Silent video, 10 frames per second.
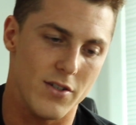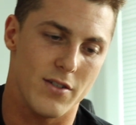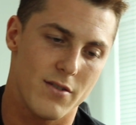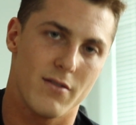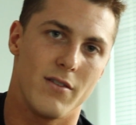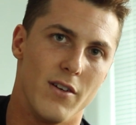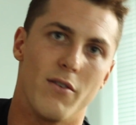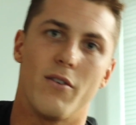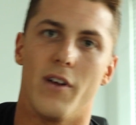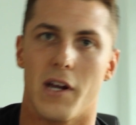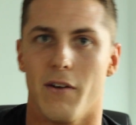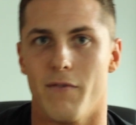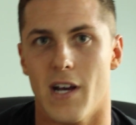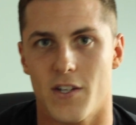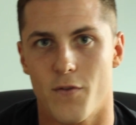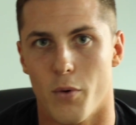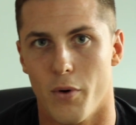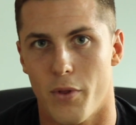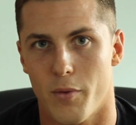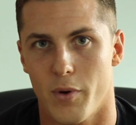just, you know, click and fast
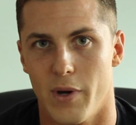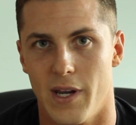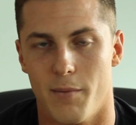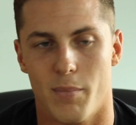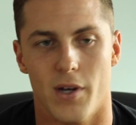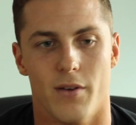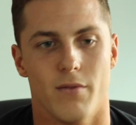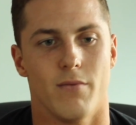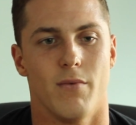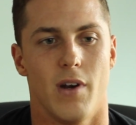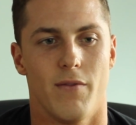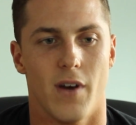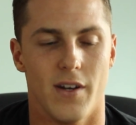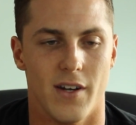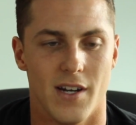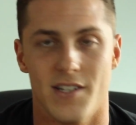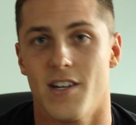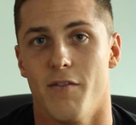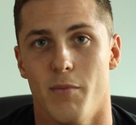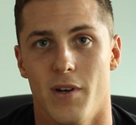forward through it. But when I'd find a nice
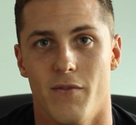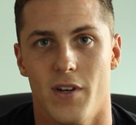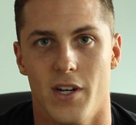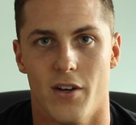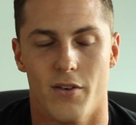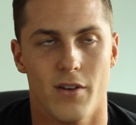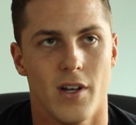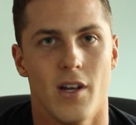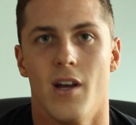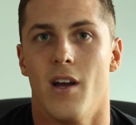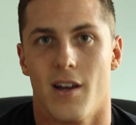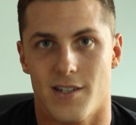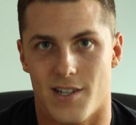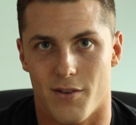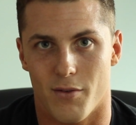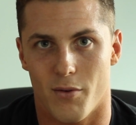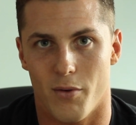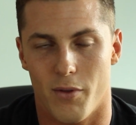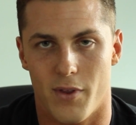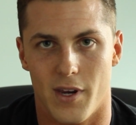7-minute video, I'd sit through the
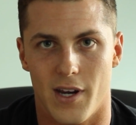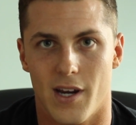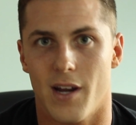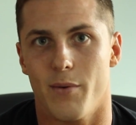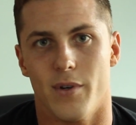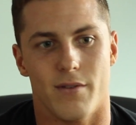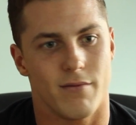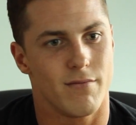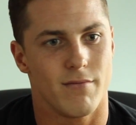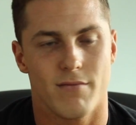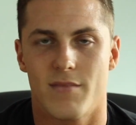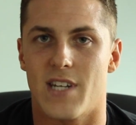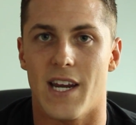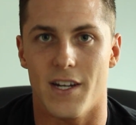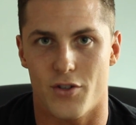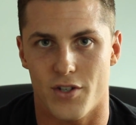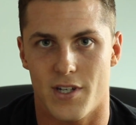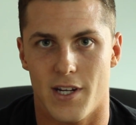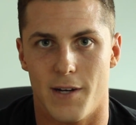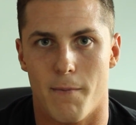whole thing, I would stay
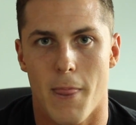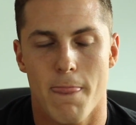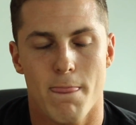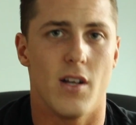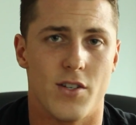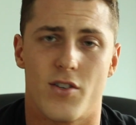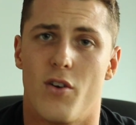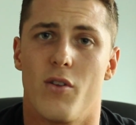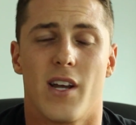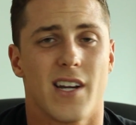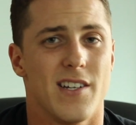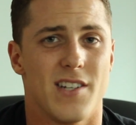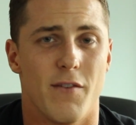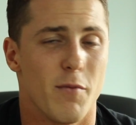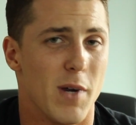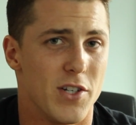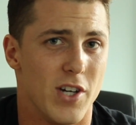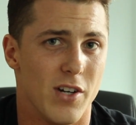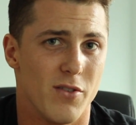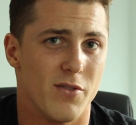interested. And so, like I said, for my
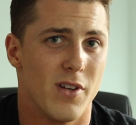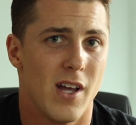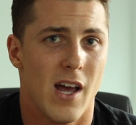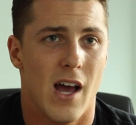channel,